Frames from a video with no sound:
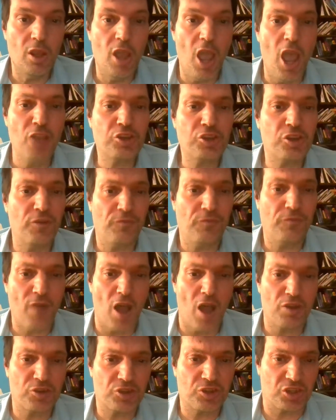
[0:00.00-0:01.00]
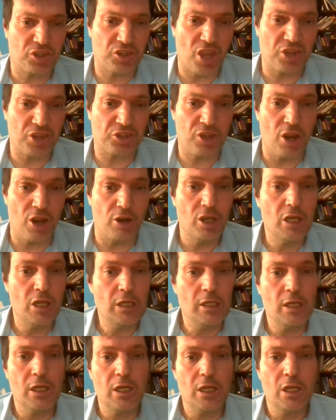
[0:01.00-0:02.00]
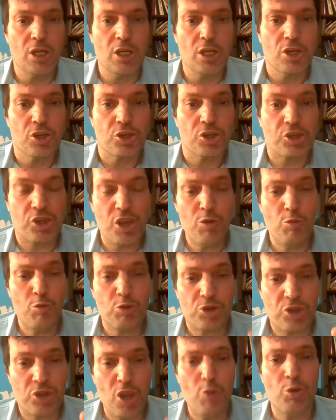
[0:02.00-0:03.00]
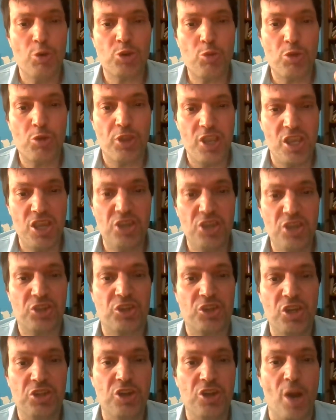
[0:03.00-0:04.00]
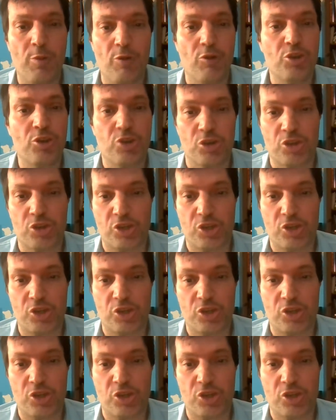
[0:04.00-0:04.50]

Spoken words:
And she found success there. She was the ECW original.